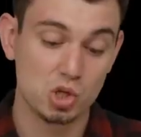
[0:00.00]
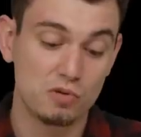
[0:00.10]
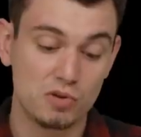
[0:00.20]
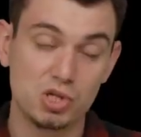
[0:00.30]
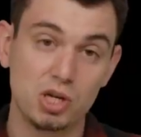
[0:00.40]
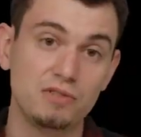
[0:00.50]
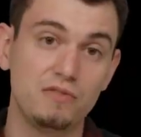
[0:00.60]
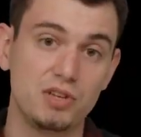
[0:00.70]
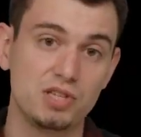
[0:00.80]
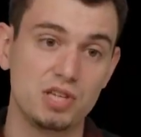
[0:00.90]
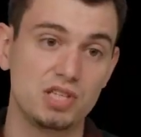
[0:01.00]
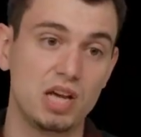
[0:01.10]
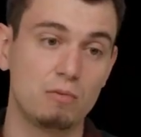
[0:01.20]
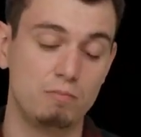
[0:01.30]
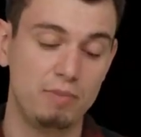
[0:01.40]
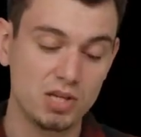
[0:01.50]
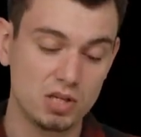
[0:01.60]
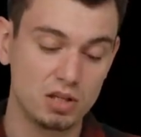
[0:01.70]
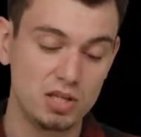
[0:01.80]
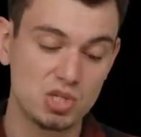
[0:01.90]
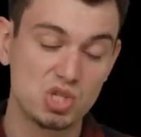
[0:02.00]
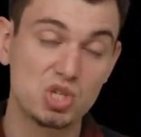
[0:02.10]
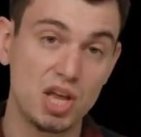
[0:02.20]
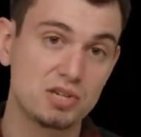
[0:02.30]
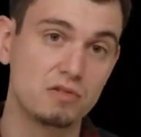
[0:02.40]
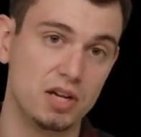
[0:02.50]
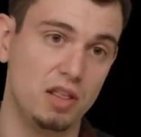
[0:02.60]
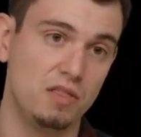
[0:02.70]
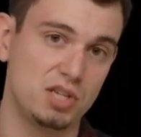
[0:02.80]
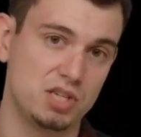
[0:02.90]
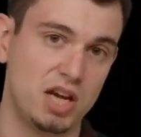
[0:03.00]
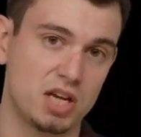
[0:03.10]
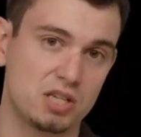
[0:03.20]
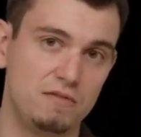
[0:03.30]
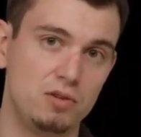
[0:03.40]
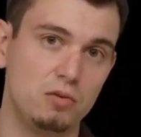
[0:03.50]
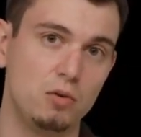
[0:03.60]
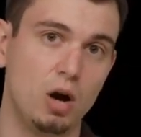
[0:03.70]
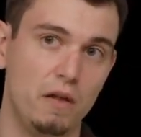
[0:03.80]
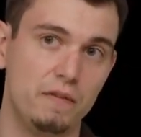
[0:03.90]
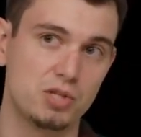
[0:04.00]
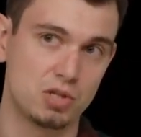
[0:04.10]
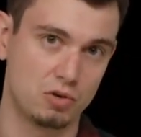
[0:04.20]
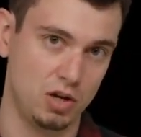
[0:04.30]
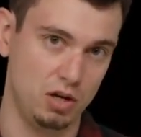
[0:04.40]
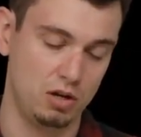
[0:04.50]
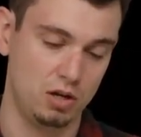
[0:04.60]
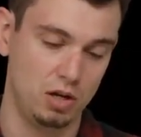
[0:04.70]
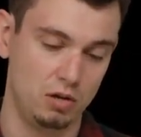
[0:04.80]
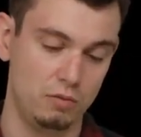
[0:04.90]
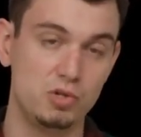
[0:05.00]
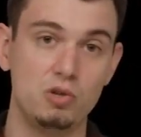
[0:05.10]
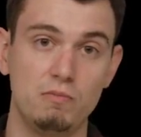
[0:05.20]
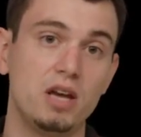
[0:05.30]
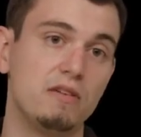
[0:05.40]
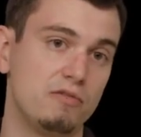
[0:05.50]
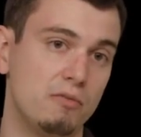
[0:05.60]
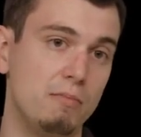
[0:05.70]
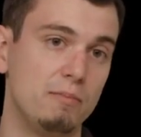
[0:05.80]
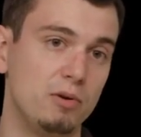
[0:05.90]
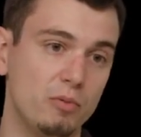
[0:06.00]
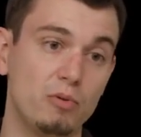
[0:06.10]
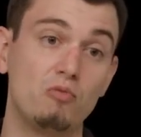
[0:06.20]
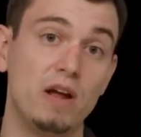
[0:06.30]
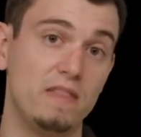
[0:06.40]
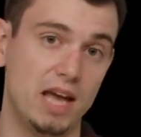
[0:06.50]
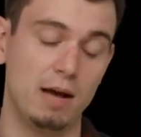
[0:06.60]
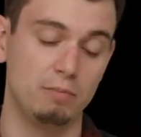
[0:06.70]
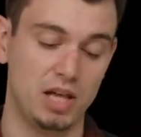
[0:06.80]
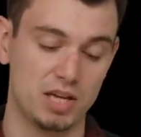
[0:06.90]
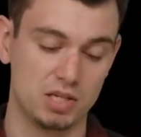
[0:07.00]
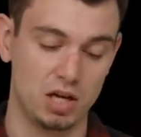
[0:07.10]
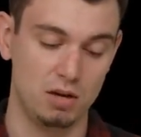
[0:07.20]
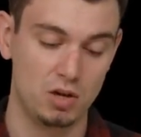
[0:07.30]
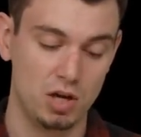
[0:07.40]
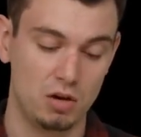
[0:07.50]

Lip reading: so the result of this is that we're basically centering this text view on the screen, which you may have remembered when we ran the app last time.